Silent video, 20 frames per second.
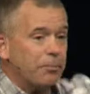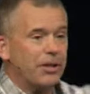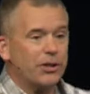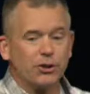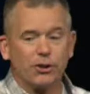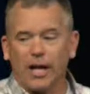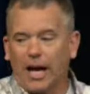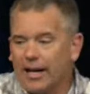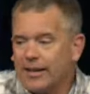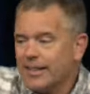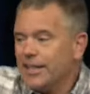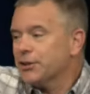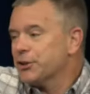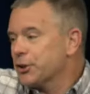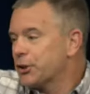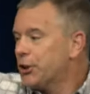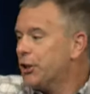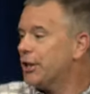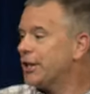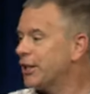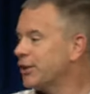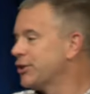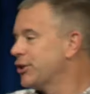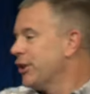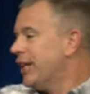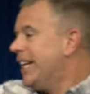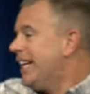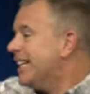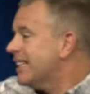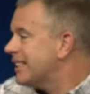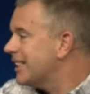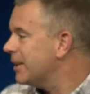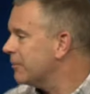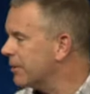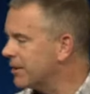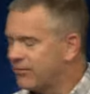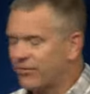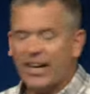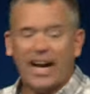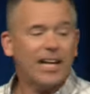These are, I, these are good. These are easy.
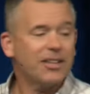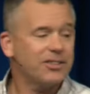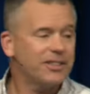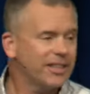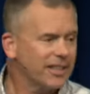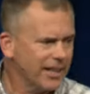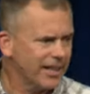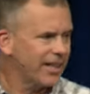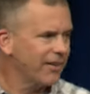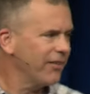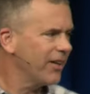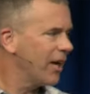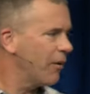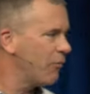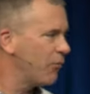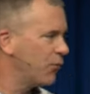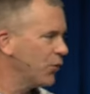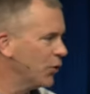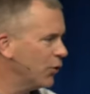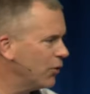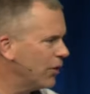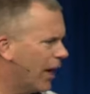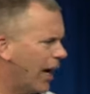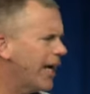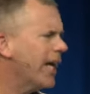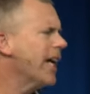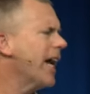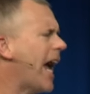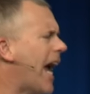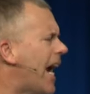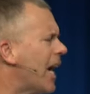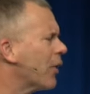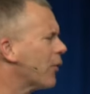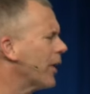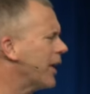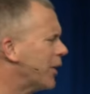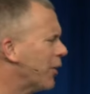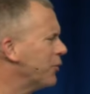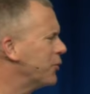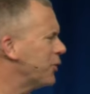But fasting, like giving up food, I get
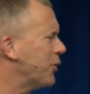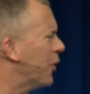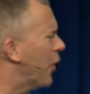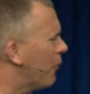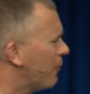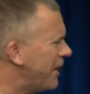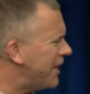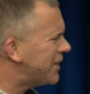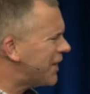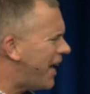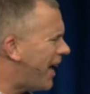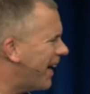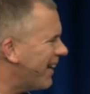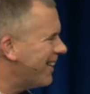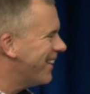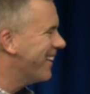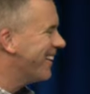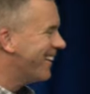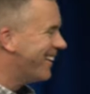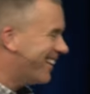hangry. Don't you know me, John?